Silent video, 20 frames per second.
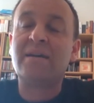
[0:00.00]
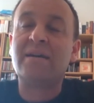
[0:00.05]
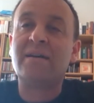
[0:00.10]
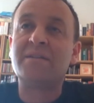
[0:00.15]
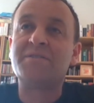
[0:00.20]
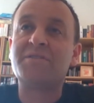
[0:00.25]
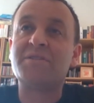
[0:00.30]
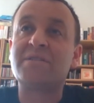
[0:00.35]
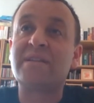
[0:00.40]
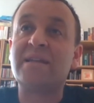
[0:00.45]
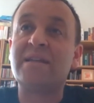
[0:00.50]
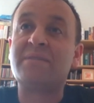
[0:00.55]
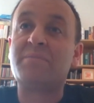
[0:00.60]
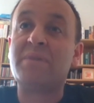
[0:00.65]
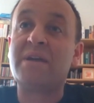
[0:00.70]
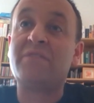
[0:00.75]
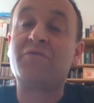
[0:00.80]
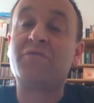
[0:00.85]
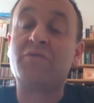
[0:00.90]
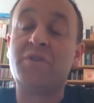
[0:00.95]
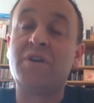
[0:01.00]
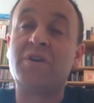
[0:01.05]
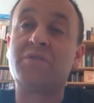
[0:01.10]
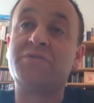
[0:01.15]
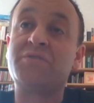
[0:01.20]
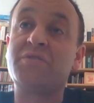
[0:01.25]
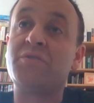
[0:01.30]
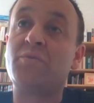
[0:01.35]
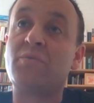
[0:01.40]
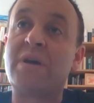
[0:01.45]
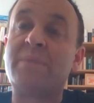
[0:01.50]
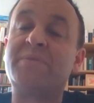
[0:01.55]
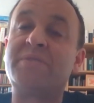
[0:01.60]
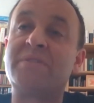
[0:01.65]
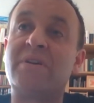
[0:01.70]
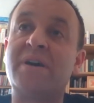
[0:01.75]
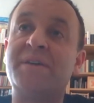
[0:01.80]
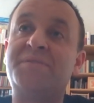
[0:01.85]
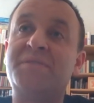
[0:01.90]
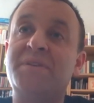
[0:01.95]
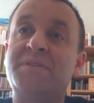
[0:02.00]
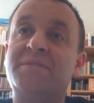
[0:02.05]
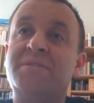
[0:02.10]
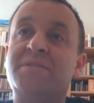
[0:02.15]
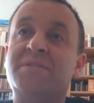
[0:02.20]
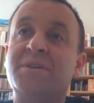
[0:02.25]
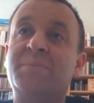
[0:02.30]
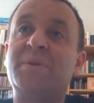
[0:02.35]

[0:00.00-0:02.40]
I'll just let everyone know. So the website is